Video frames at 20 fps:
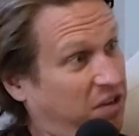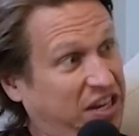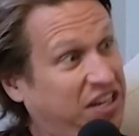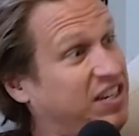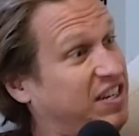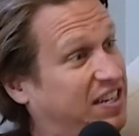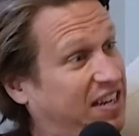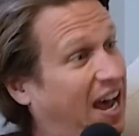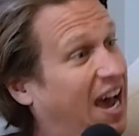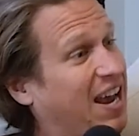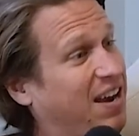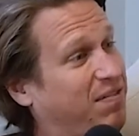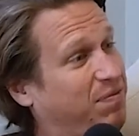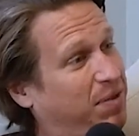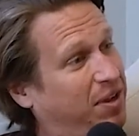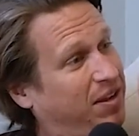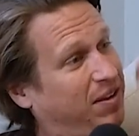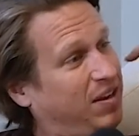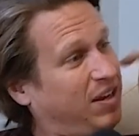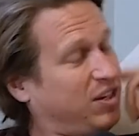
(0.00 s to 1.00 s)
inside of
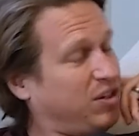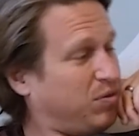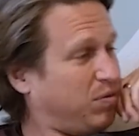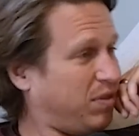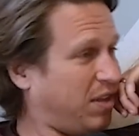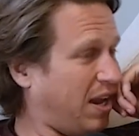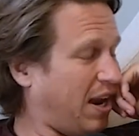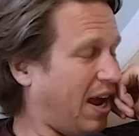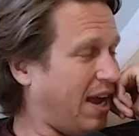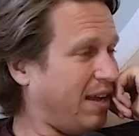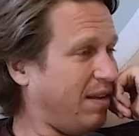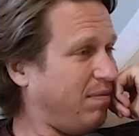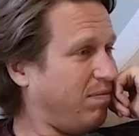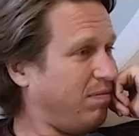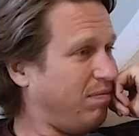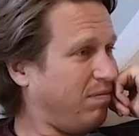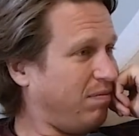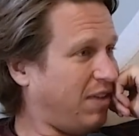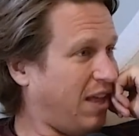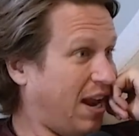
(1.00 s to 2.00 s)
me, that I
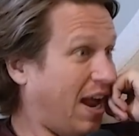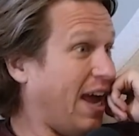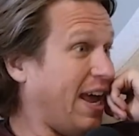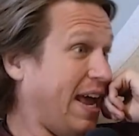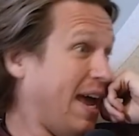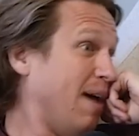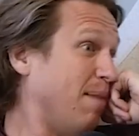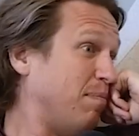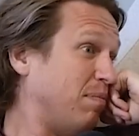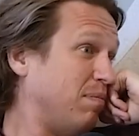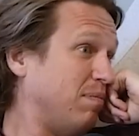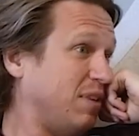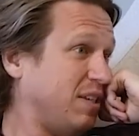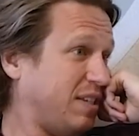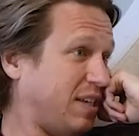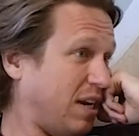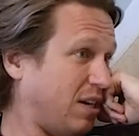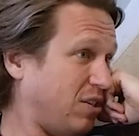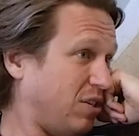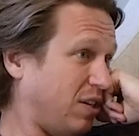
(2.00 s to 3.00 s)
am,
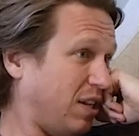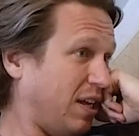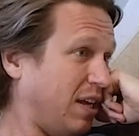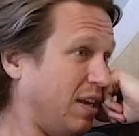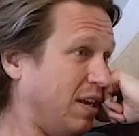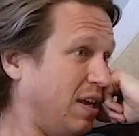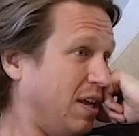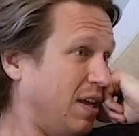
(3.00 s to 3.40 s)
essentially.